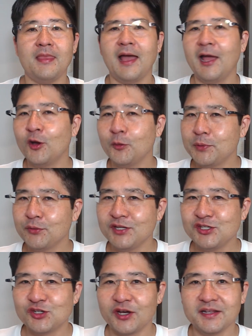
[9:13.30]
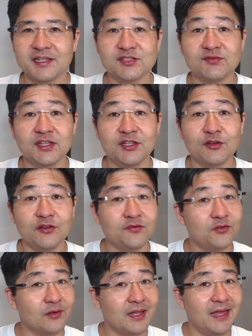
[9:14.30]
I hope you enjoyed this video.
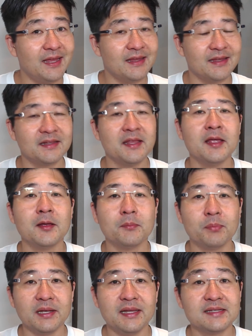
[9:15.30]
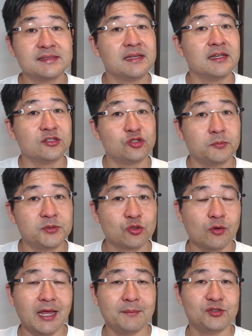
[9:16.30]
If you like it, please
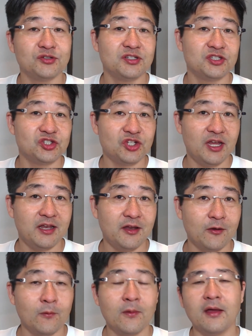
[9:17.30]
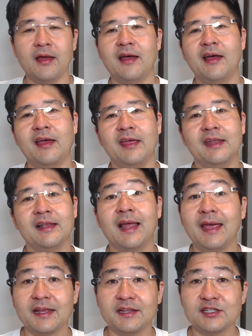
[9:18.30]
subscribe to this channel and
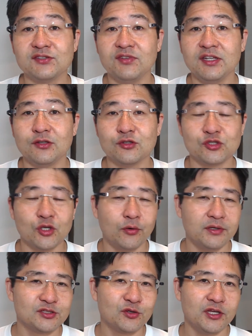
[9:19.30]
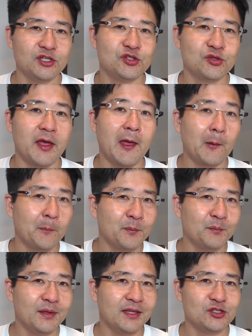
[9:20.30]
like this video, so it's going to help
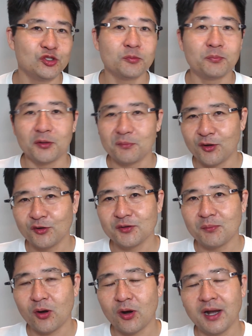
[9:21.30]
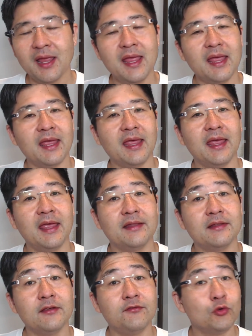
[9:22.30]
me to promote more.
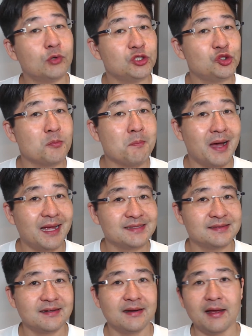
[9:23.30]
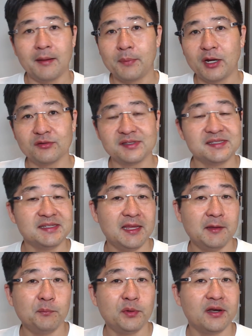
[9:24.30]
And if you want to master about
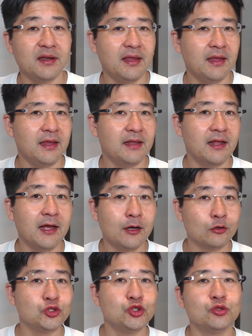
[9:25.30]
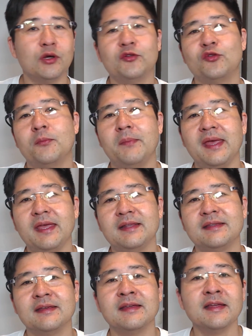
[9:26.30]
Zapier and how to
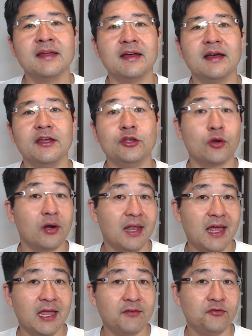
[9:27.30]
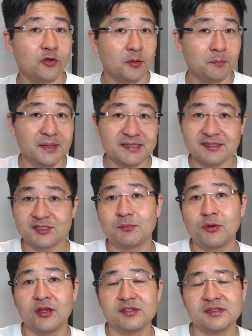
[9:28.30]
automate your life, your business
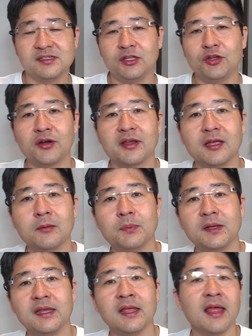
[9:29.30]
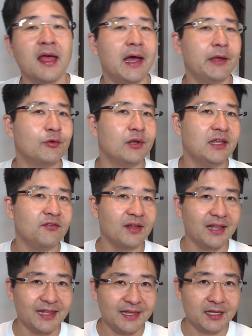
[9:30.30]
process in your company, I will leave a
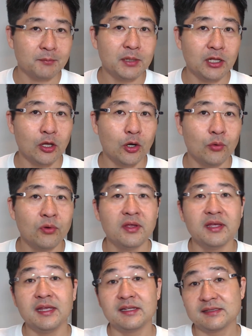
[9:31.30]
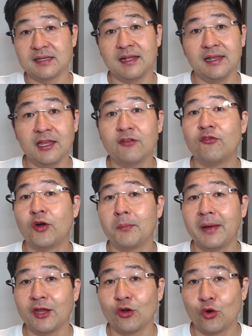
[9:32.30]
link below. It's a link for
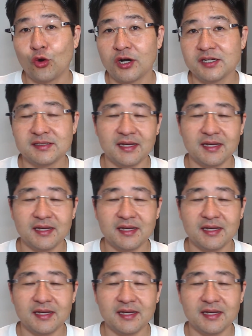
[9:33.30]
my course.